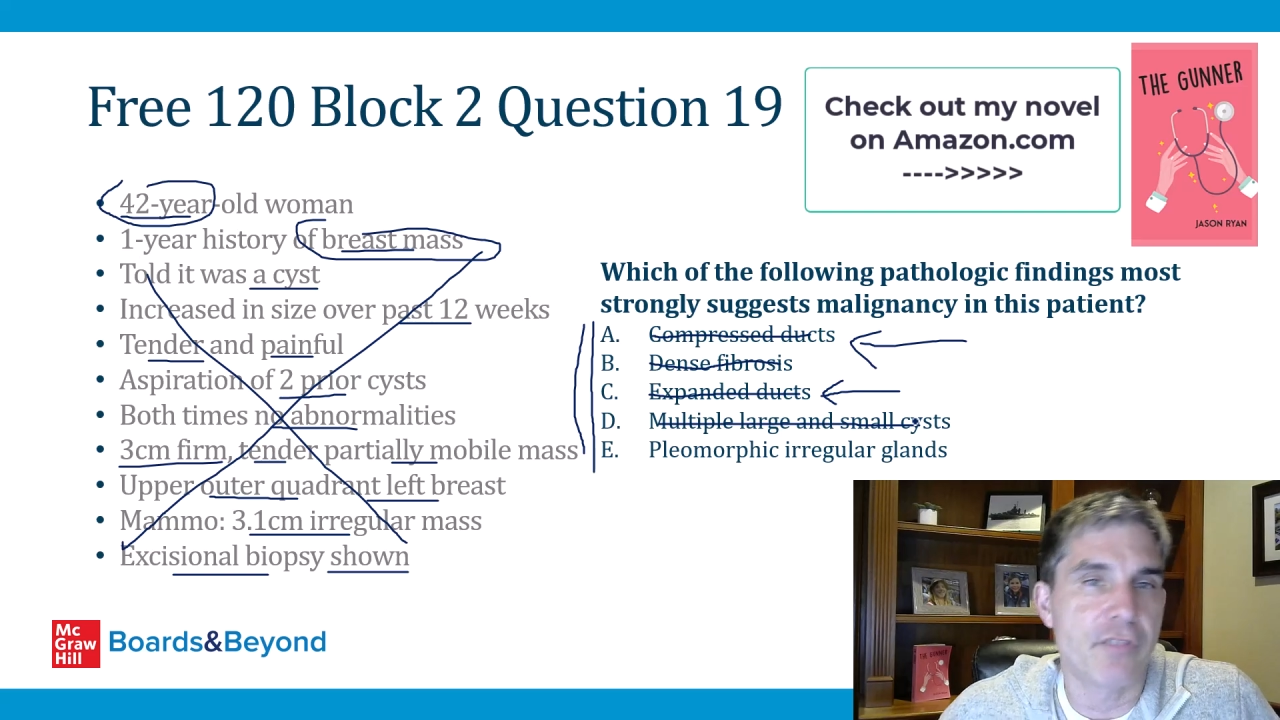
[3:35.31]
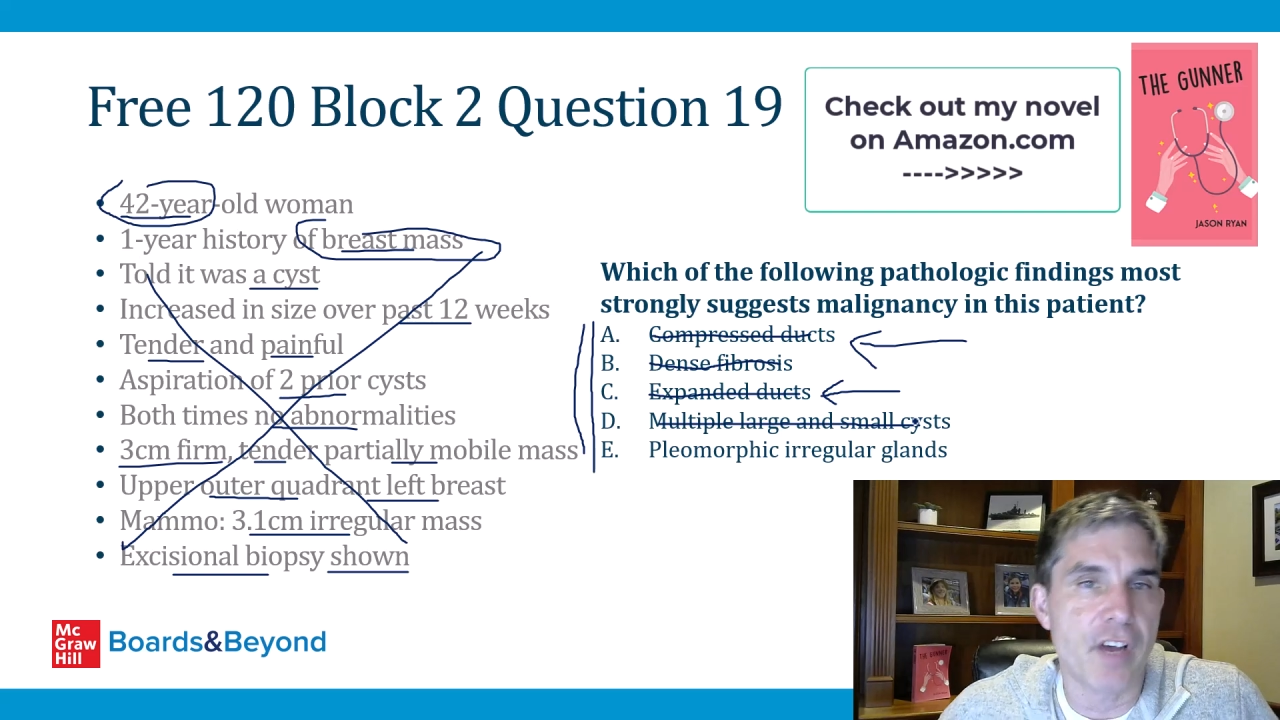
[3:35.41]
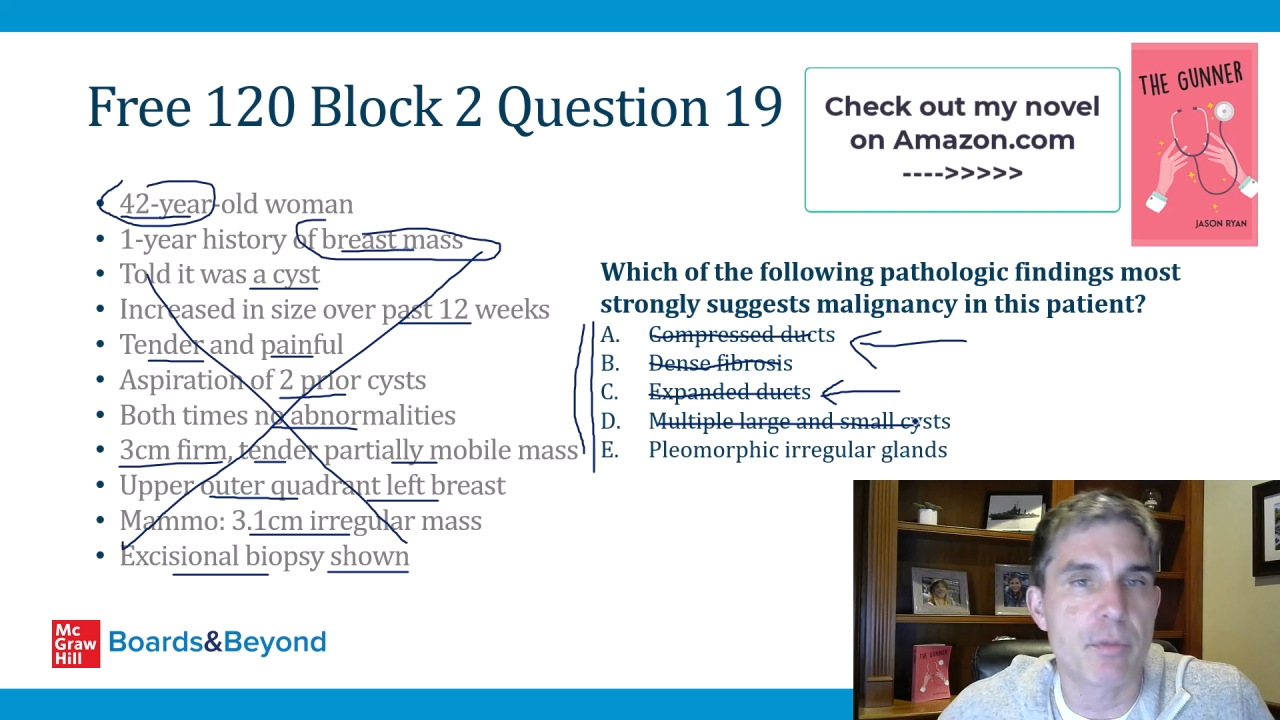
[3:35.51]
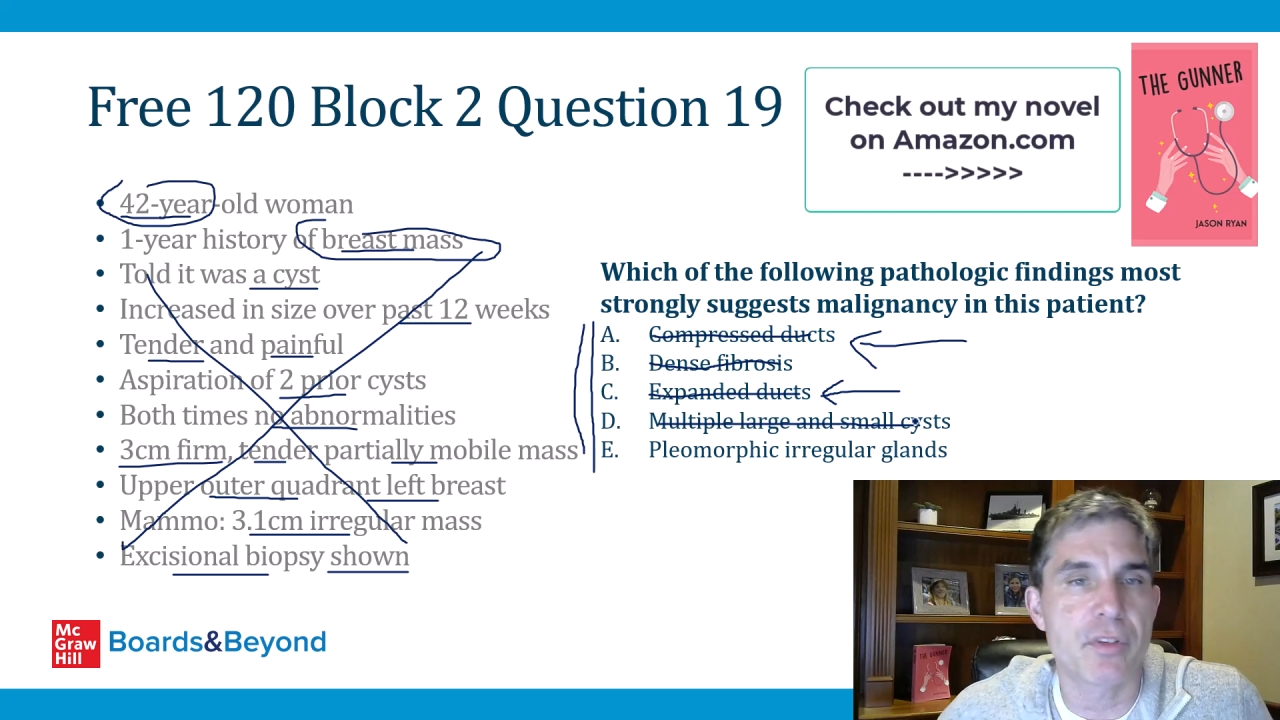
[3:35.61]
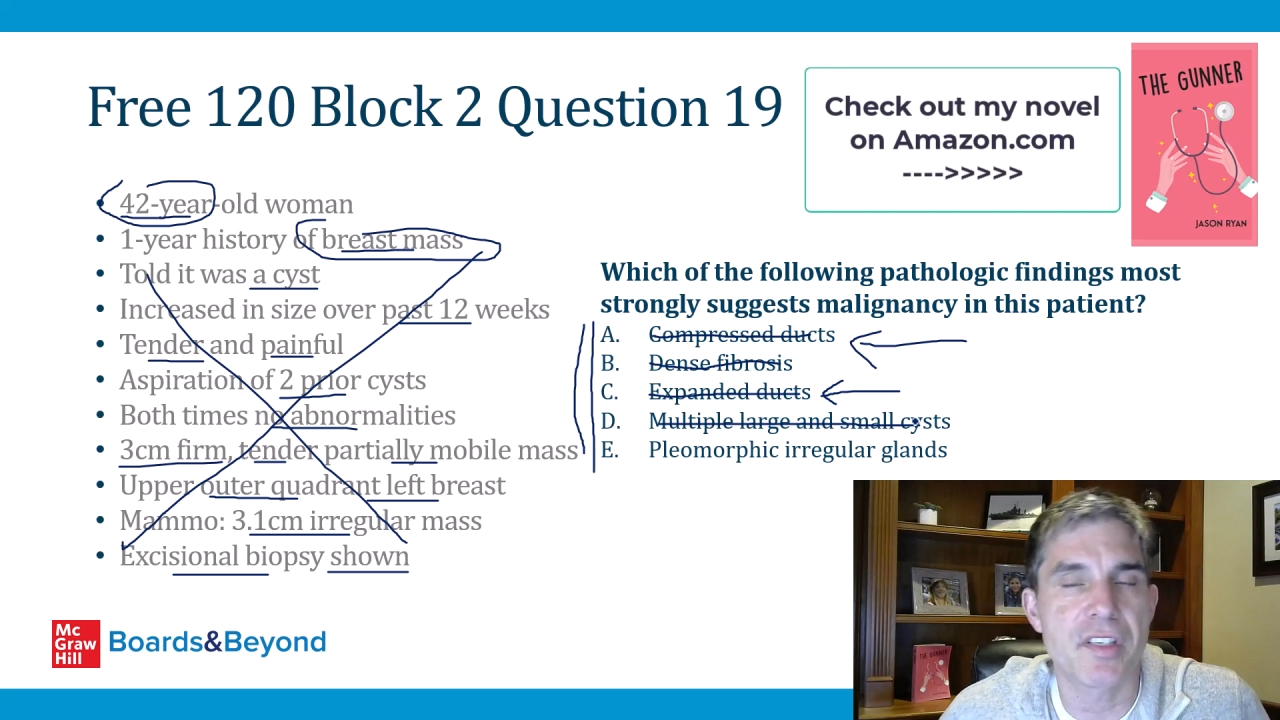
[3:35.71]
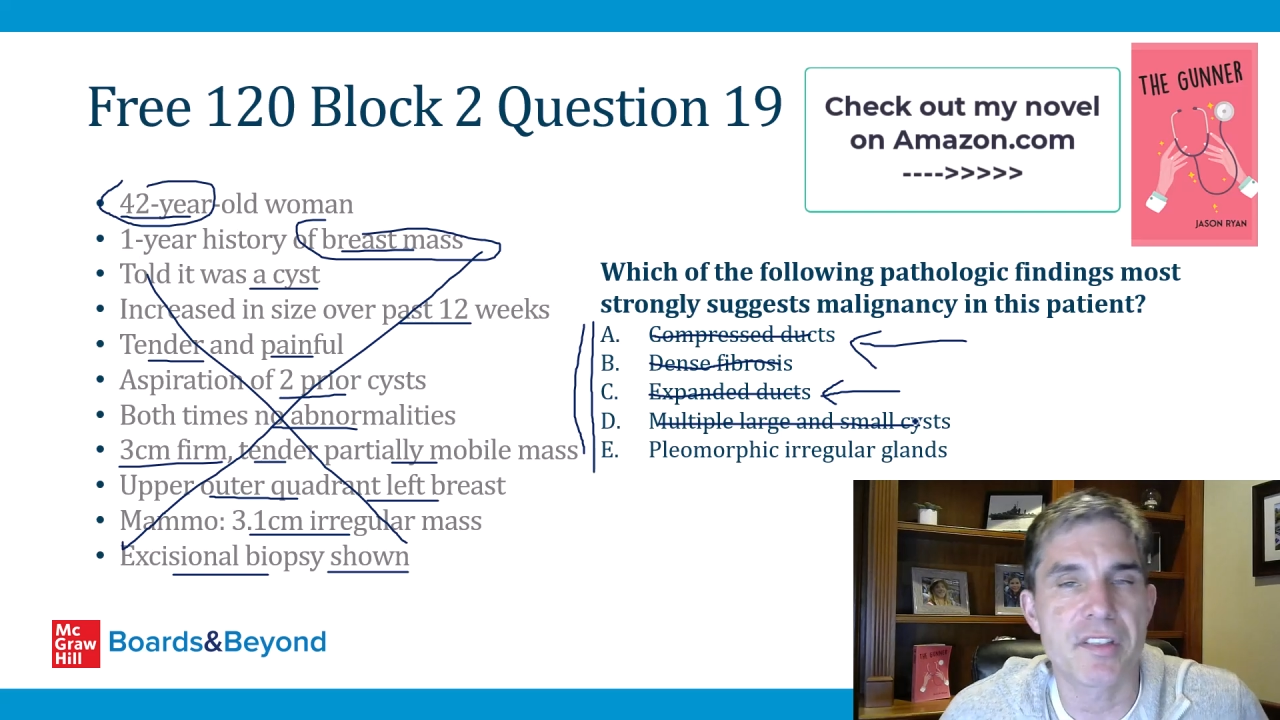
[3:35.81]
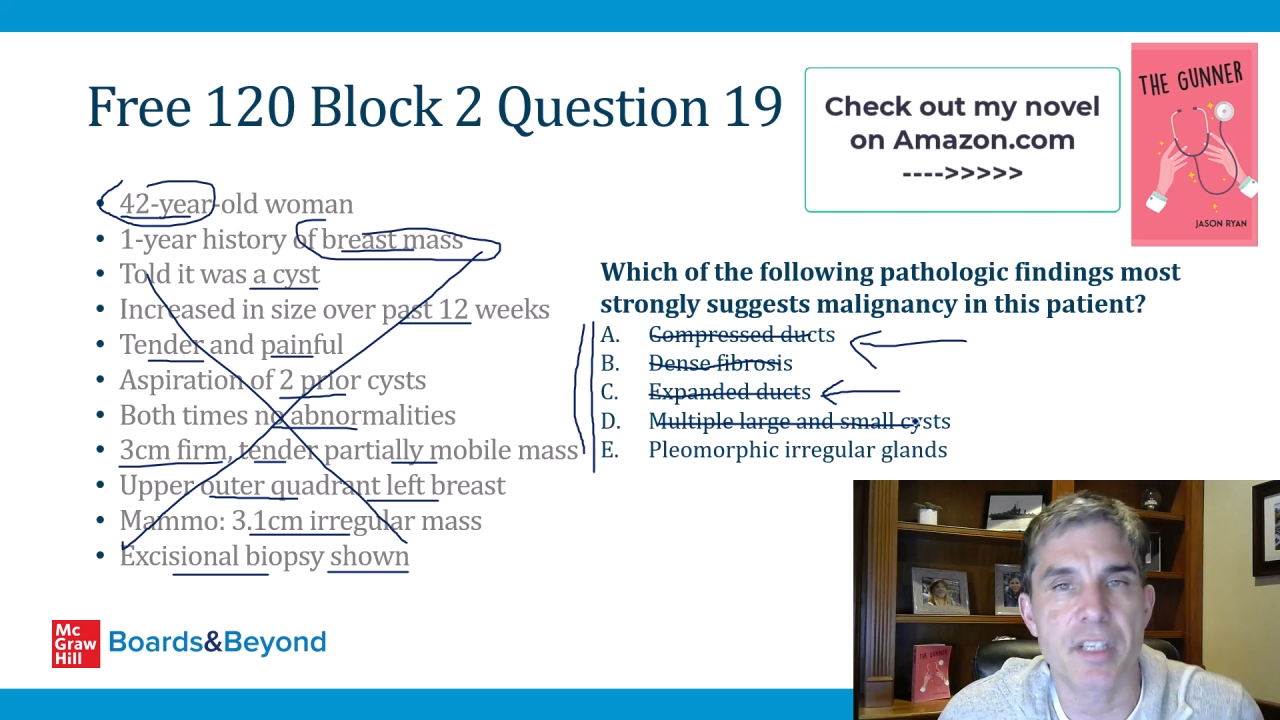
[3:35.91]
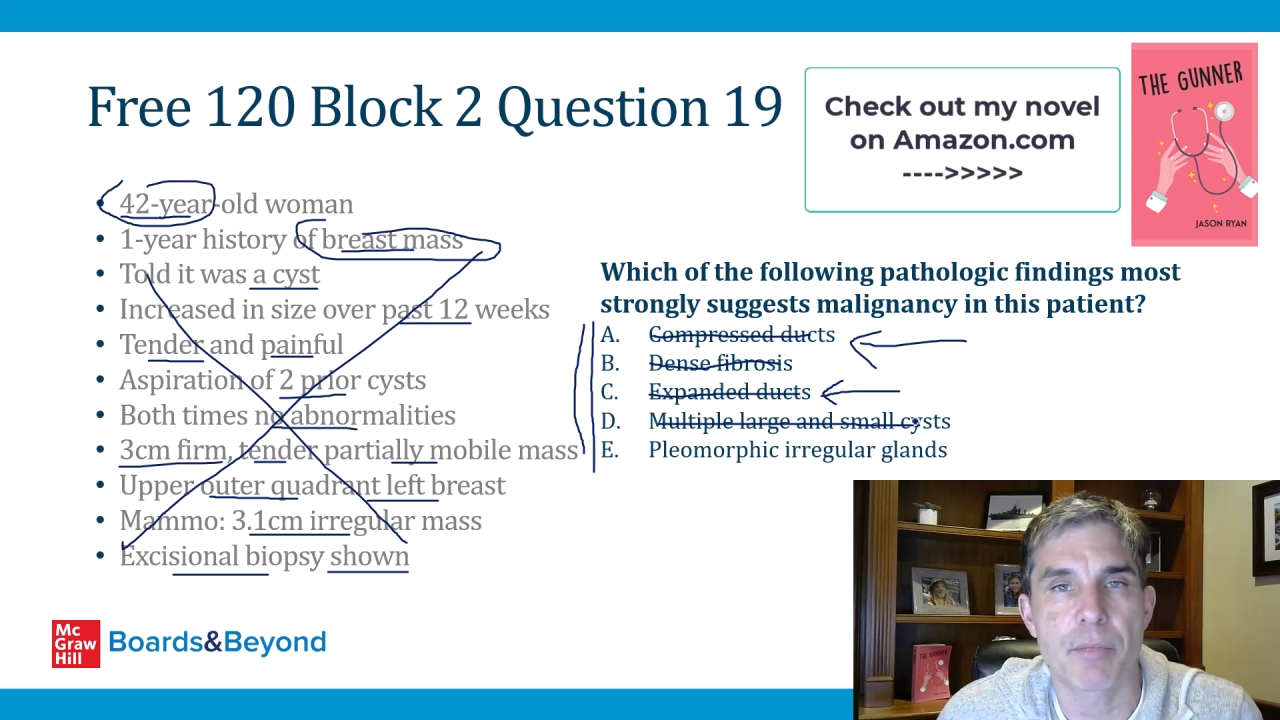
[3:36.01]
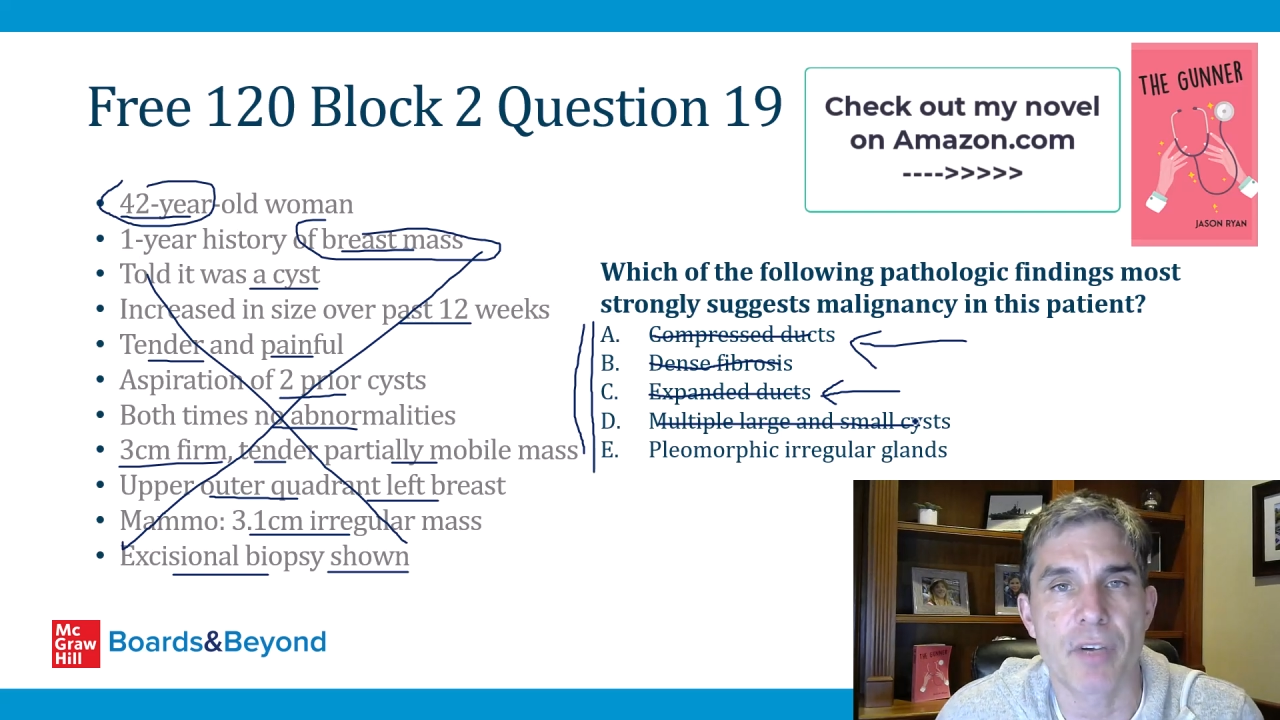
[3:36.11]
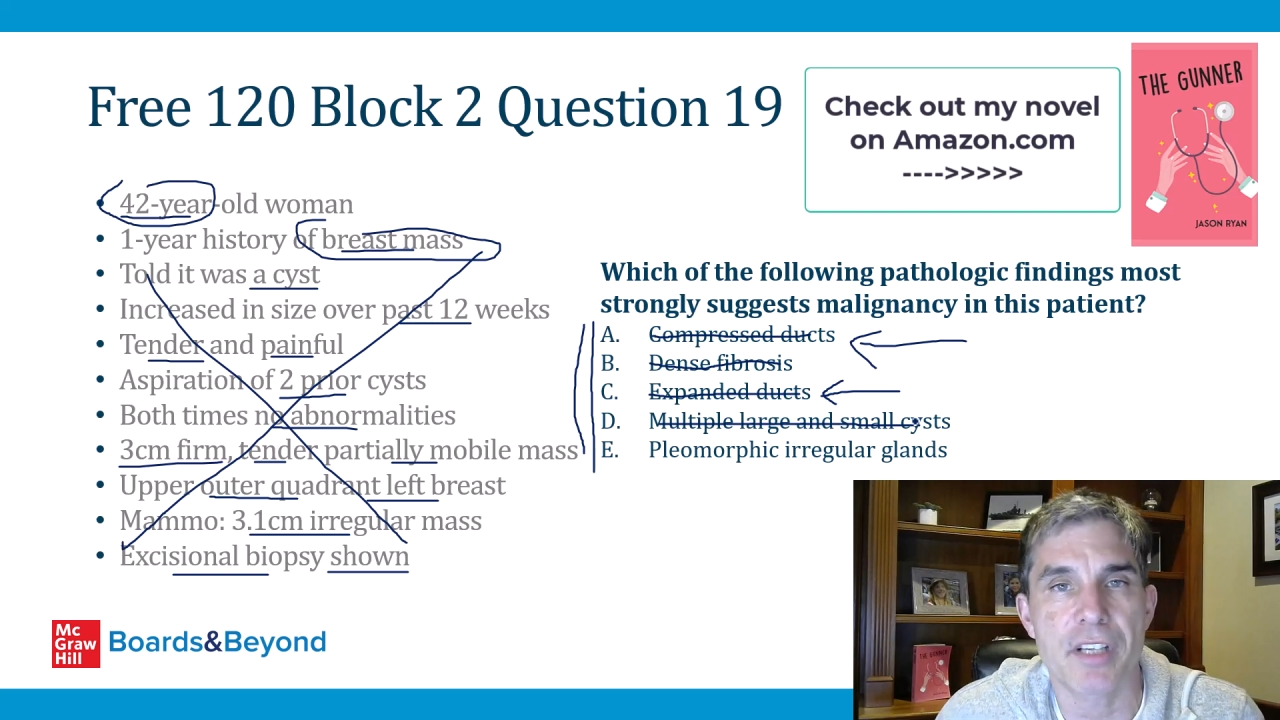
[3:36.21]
fibrocystic